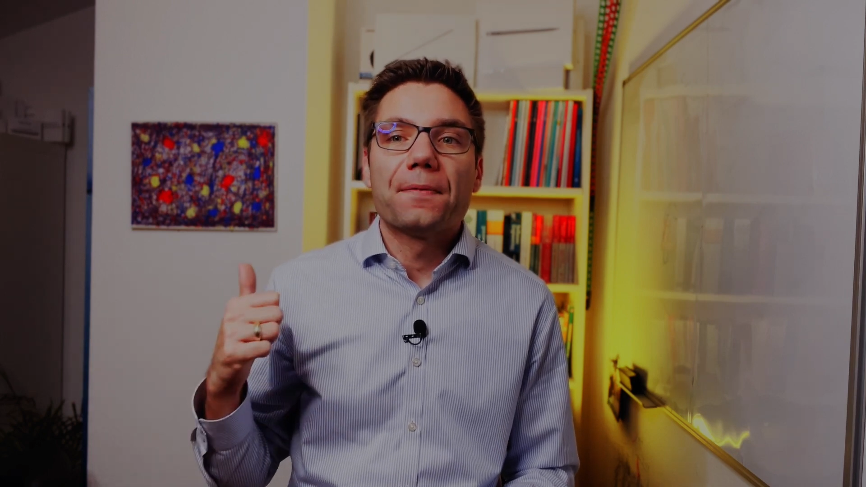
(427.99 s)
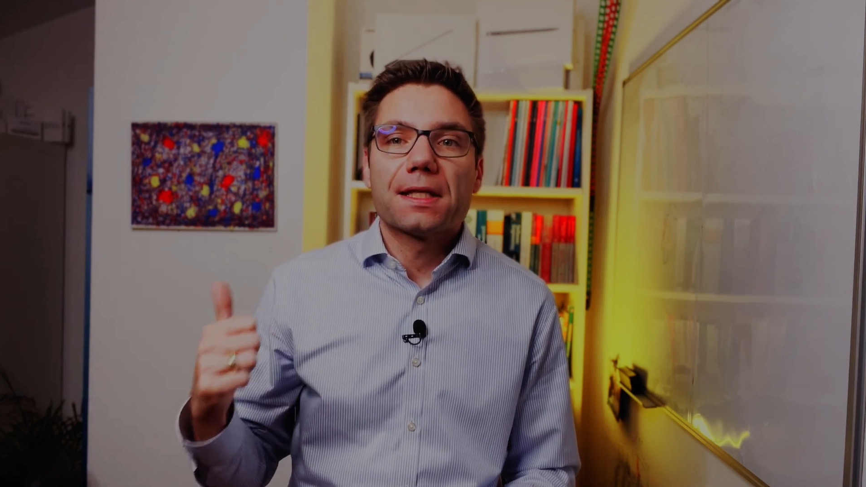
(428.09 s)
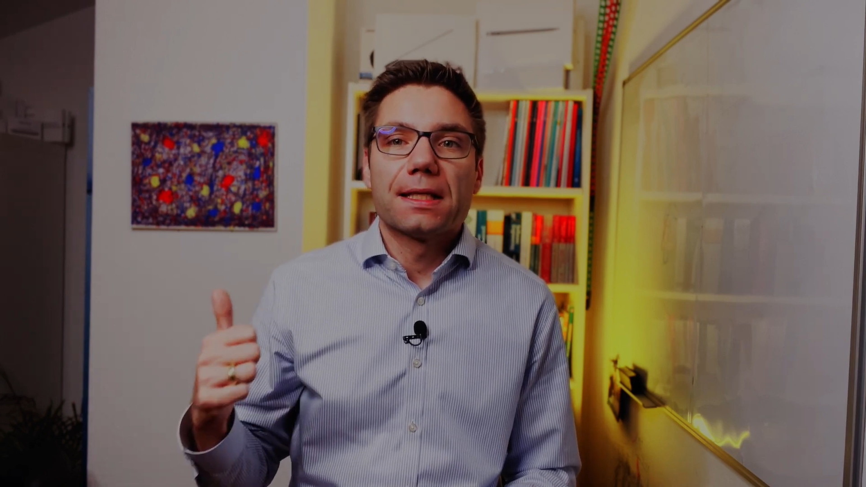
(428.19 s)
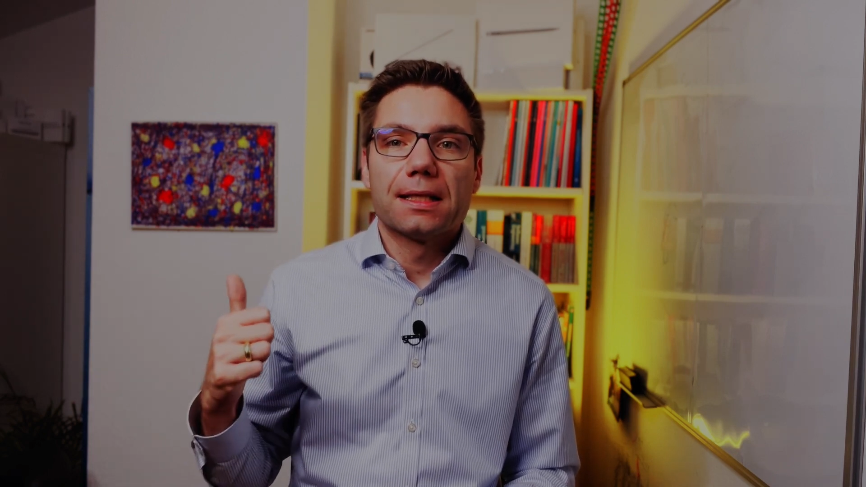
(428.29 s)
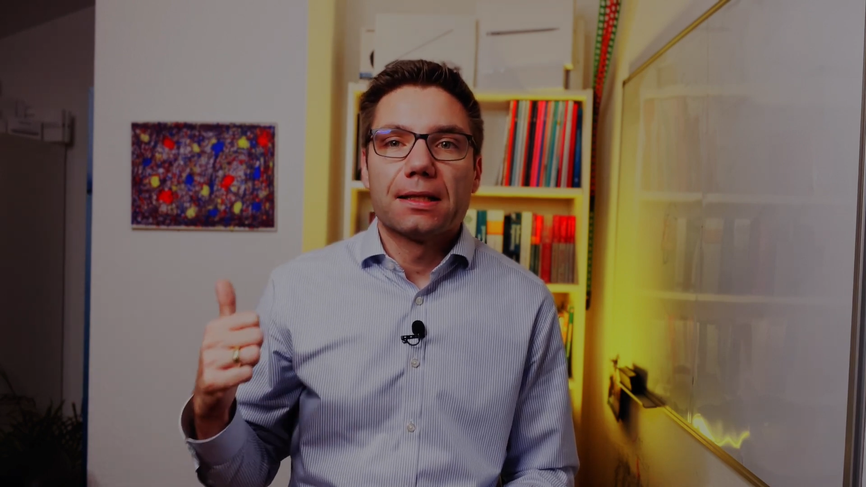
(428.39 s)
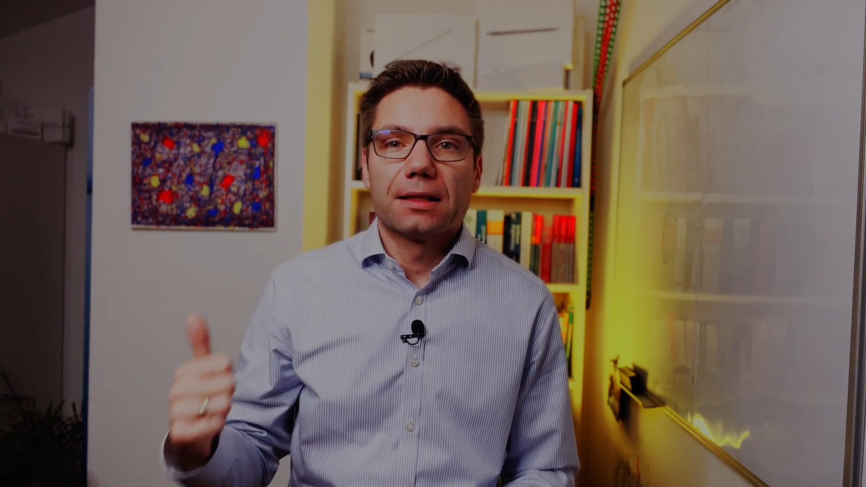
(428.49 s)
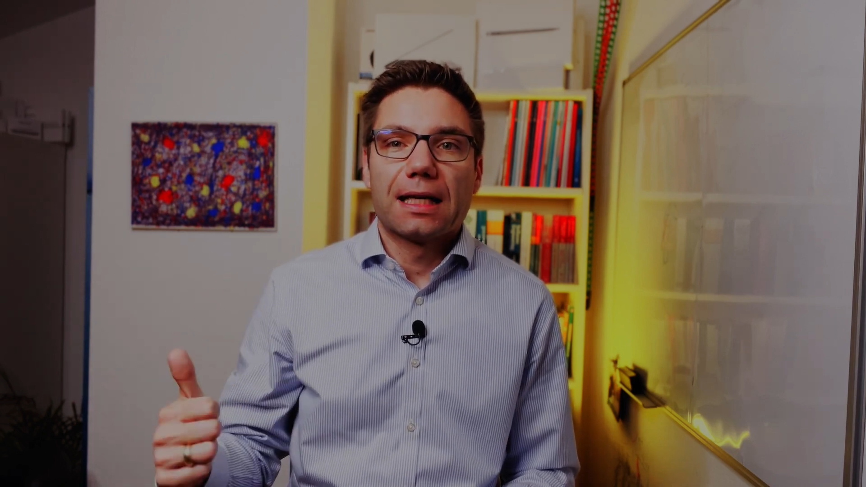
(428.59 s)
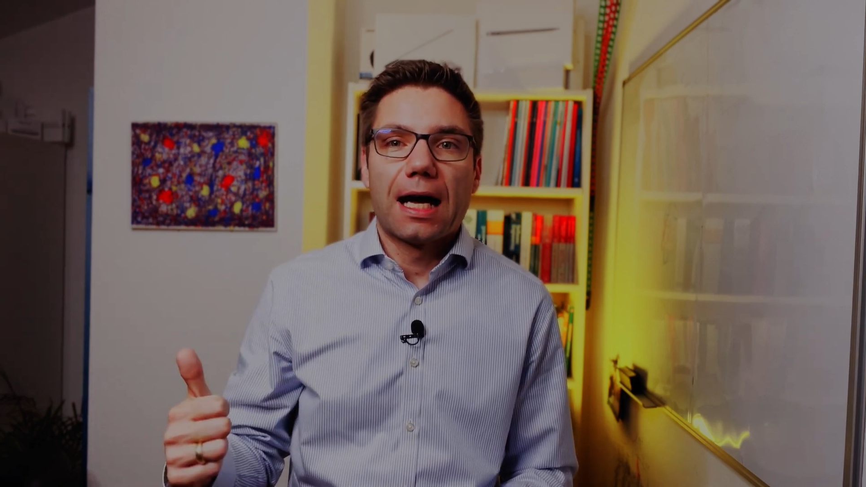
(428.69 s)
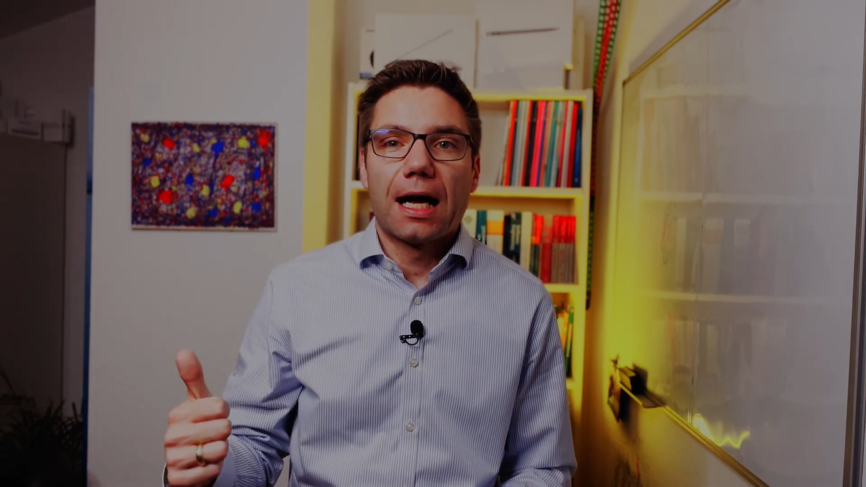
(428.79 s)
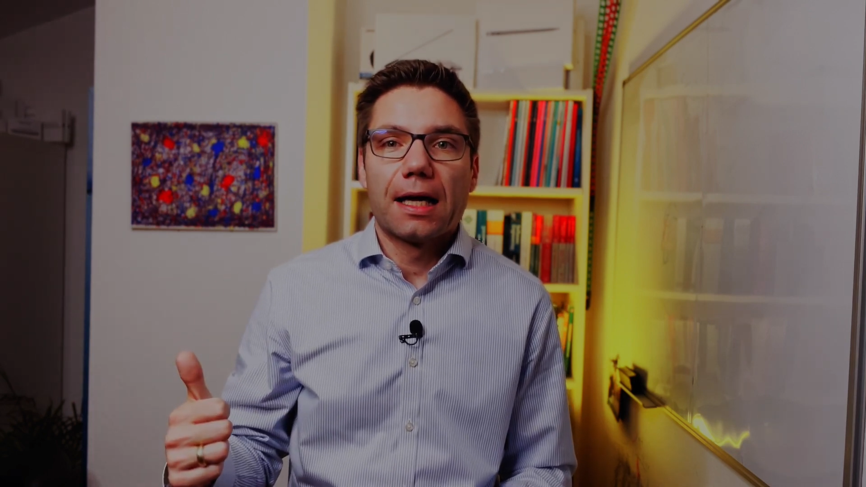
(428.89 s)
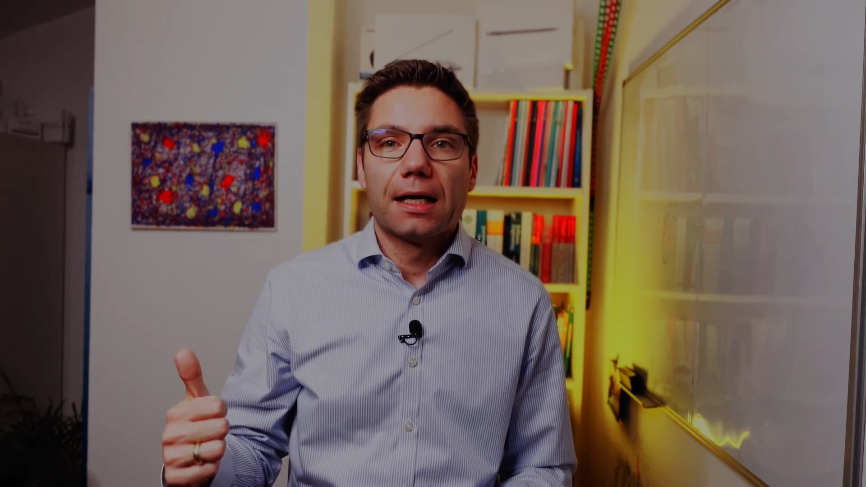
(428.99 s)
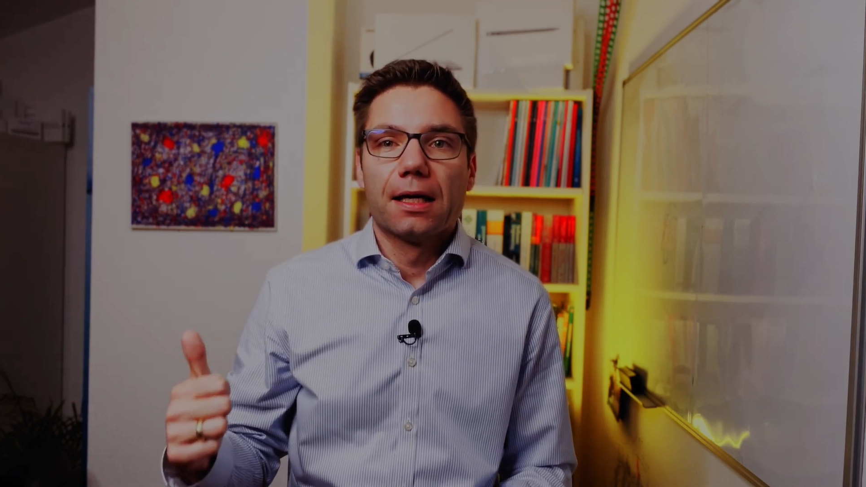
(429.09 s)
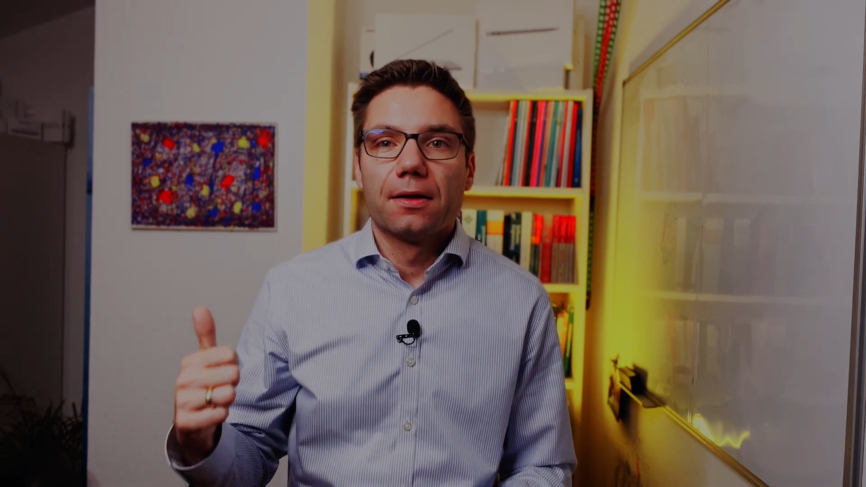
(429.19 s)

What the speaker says: single guy